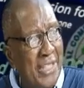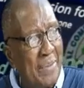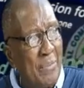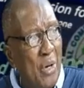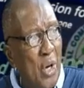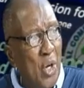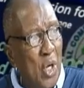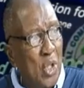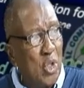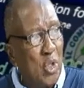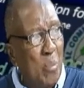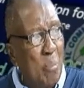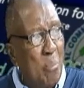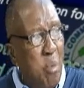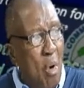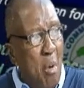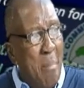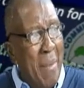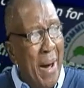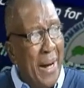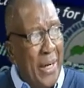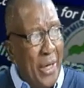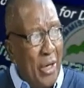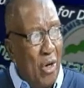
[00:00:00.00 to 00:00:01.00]
because not to poor
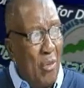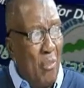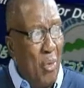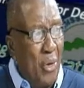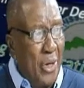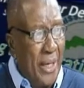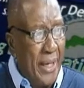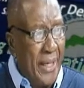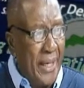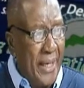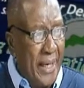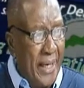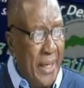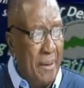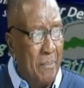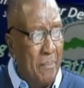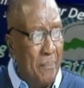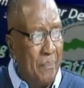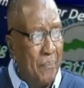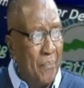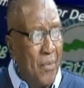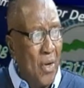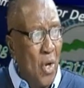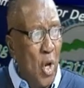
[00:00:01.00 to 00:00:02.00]
man they no more dey.
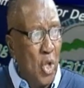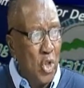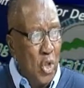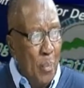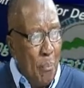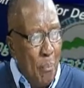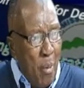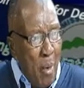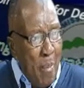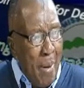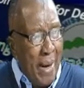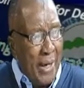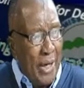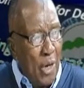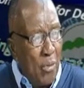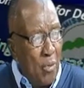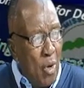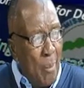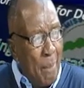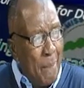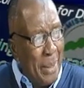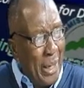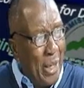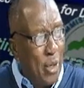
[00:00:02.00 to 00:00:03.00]
Or to poor man they no
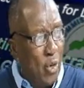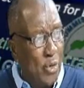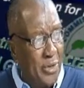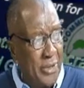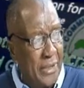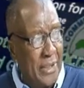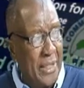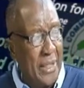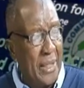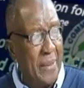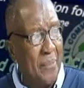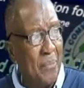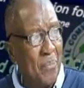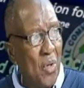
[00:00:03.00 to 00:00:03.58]
more below stay.